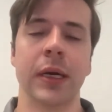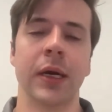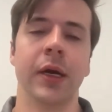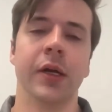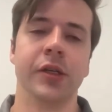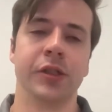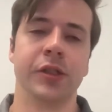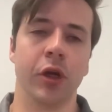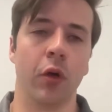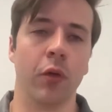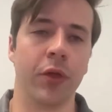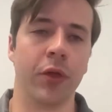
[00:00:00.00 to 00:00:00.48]

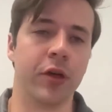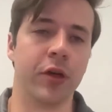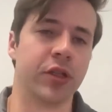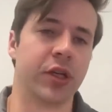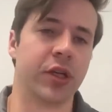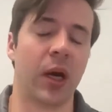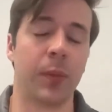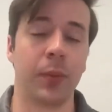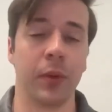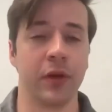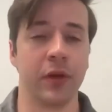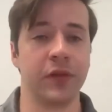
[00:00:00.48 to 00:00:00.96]
So there's a
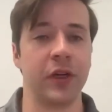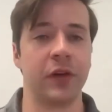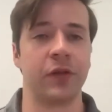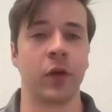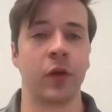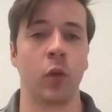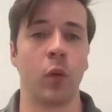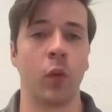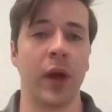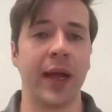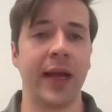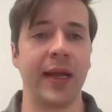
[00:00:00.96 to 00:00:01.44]
couple of
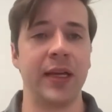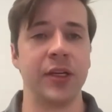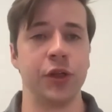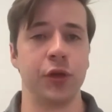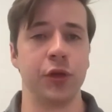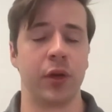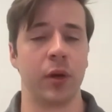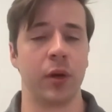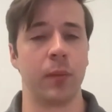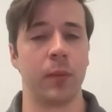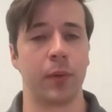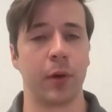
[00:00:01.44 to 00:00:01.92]
different ways you
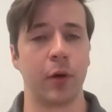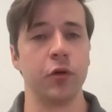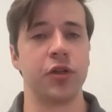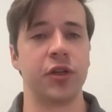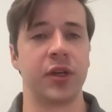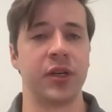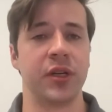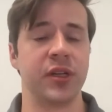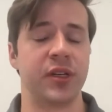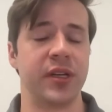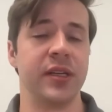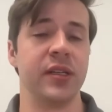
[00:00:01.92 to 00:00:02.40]
can approach
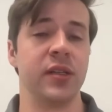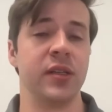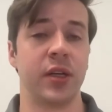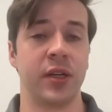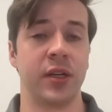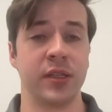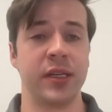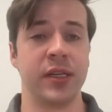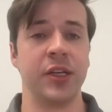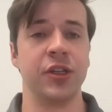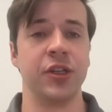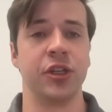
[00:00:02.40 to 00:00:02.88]
cont-
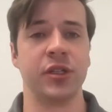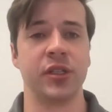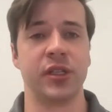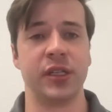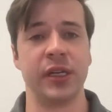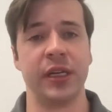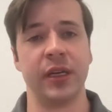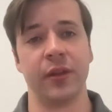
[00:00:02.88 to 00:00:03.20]
contingency.